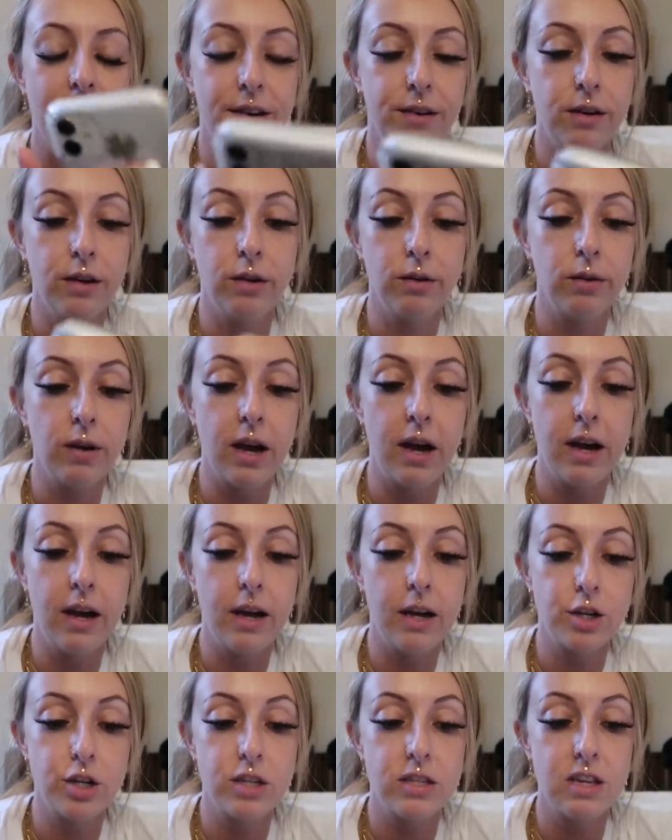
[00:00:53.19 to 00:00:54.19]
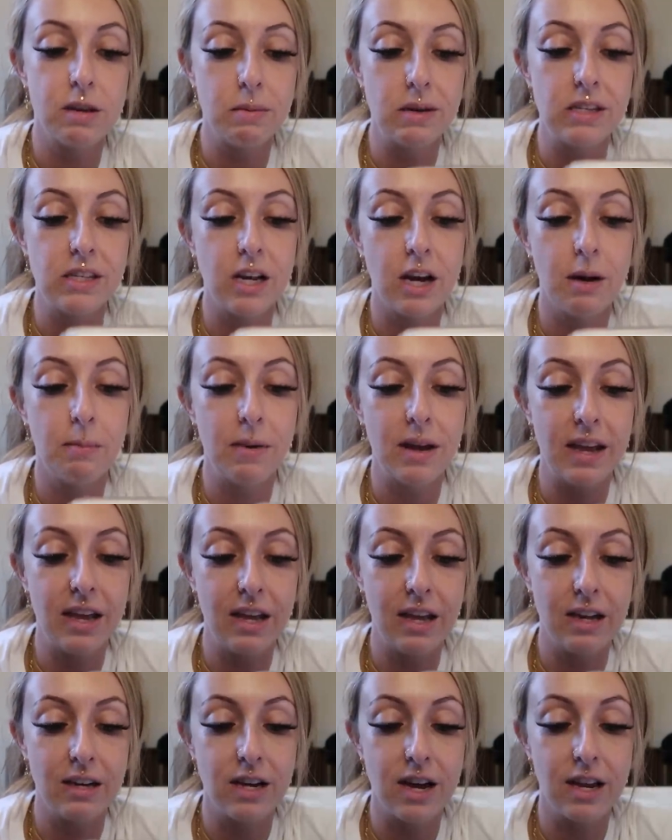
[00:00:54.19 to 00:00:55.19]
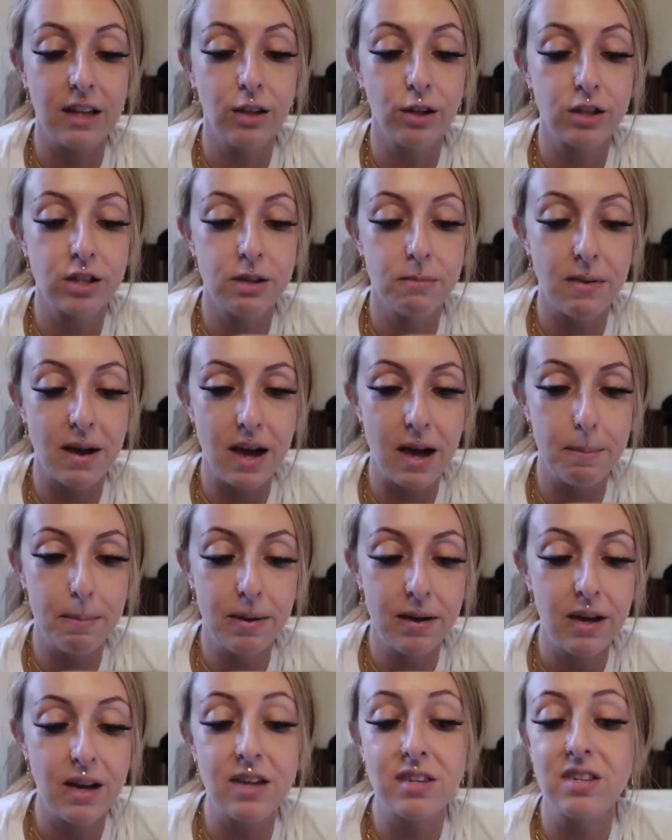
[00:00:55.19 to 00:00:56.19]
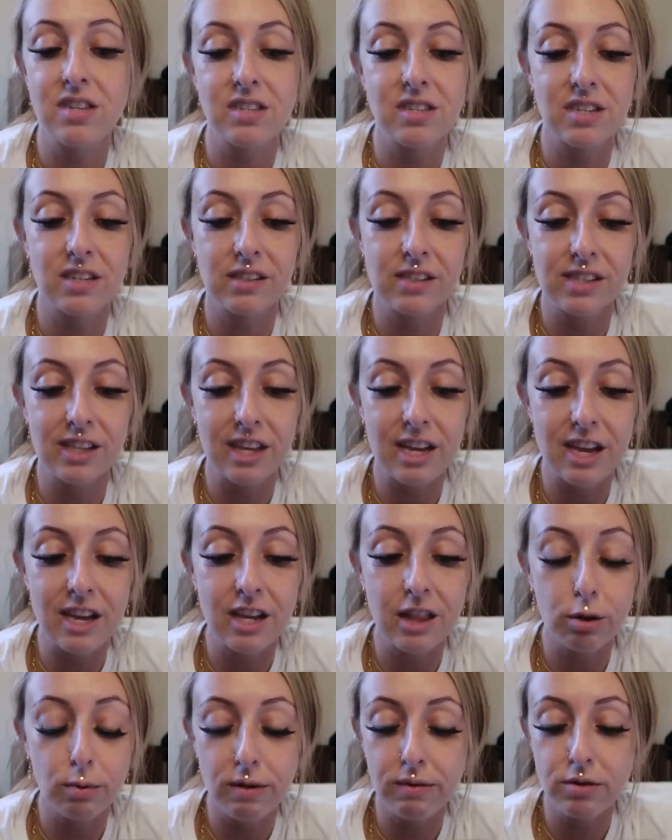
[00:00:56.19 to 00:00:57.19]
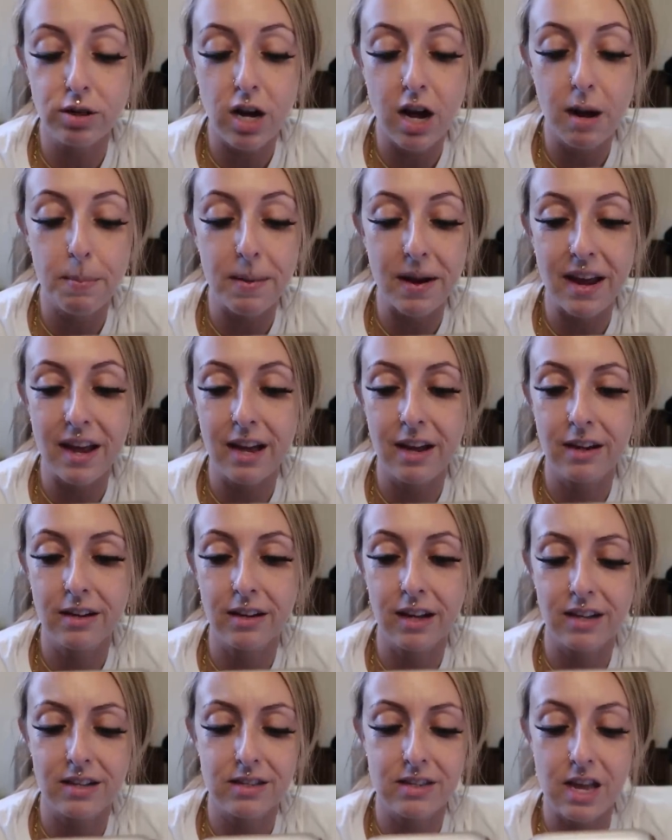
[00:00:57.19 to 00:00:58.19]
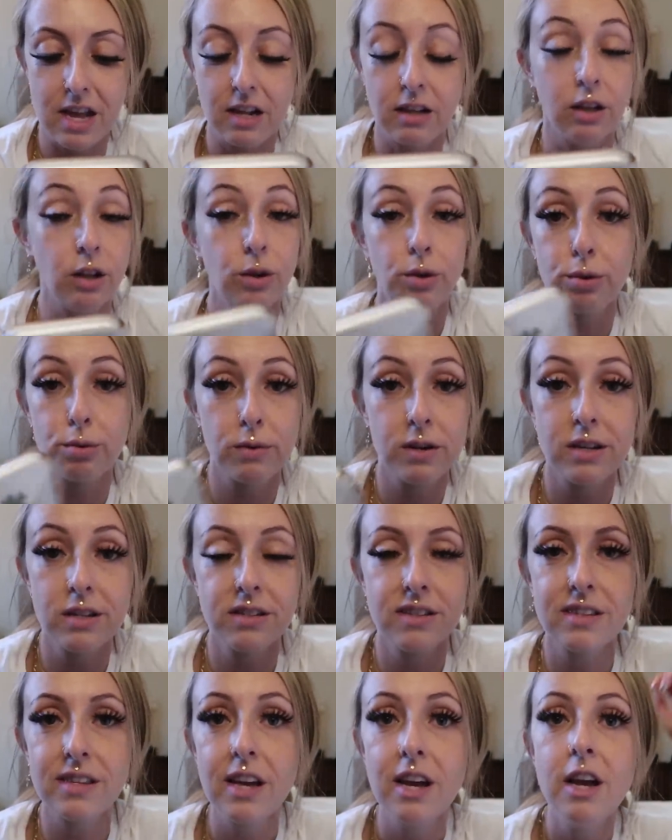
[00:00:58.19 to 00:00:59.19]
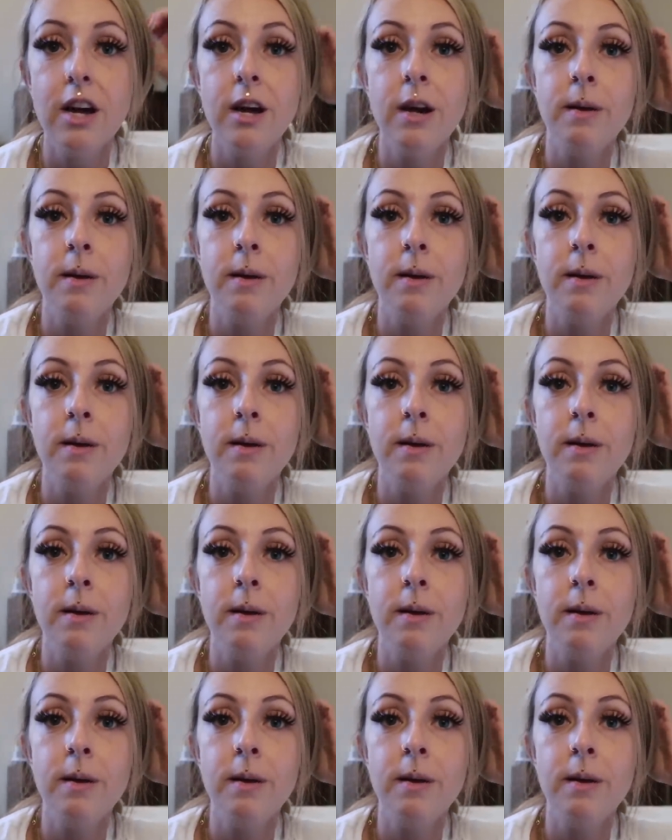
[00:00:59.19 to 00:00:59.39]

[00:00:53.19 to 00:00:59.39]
I don't know. Uh, she sent me some and I looked them up. Assistance League thrift shop and like St. Lutheran's.